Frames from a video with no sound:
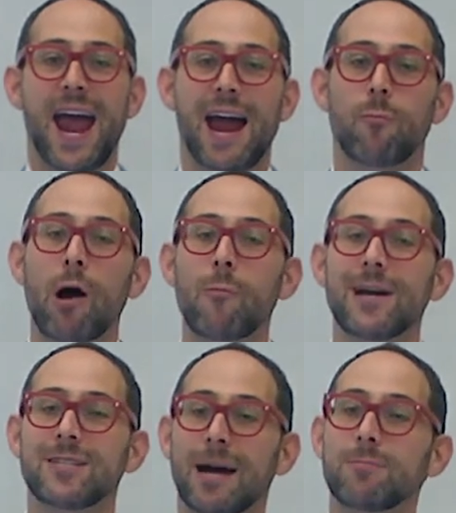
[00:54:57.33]
And when
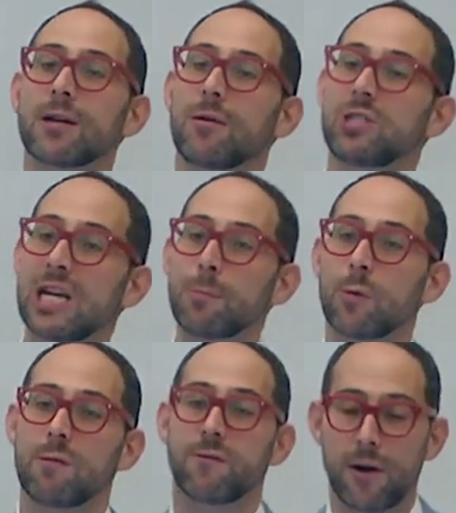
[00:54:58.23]
we attempt to go
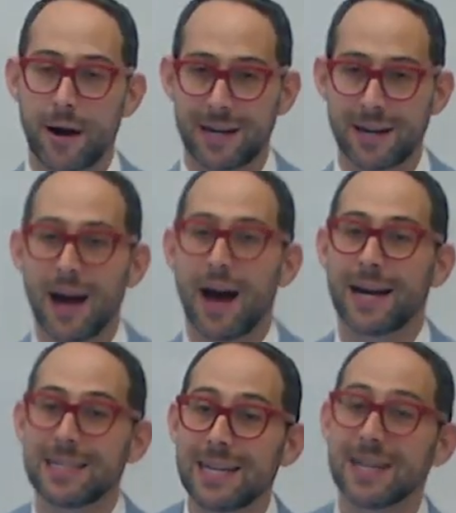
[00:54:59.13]
deeper and find
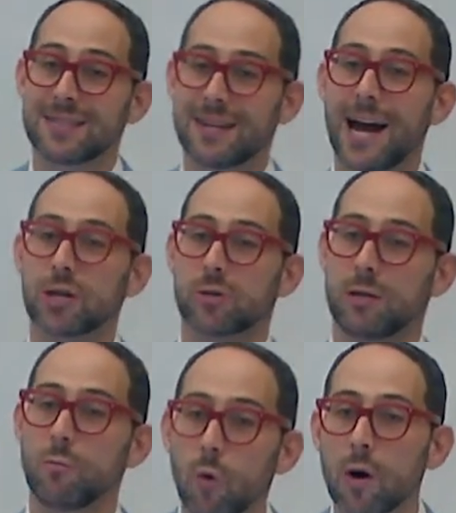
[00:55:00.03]
ideas that
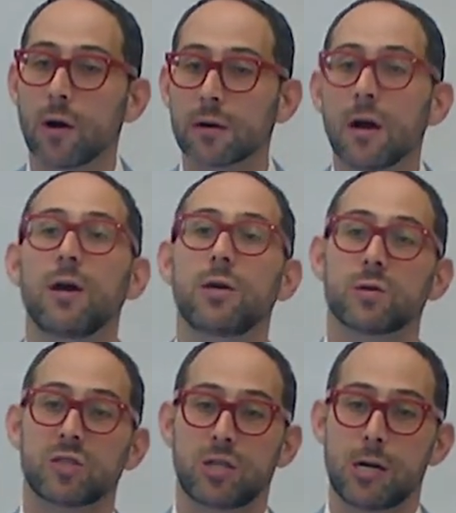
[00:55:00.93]
actually work,
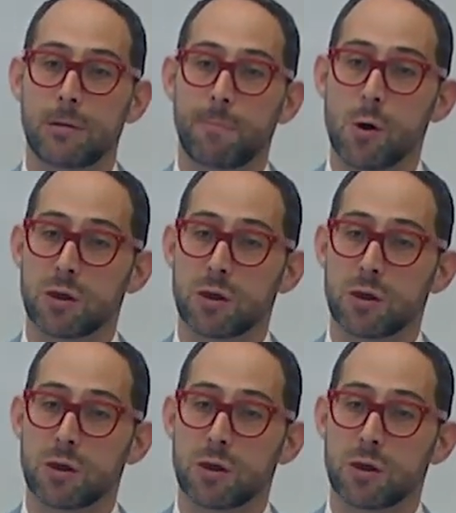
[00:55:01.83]
you'll see that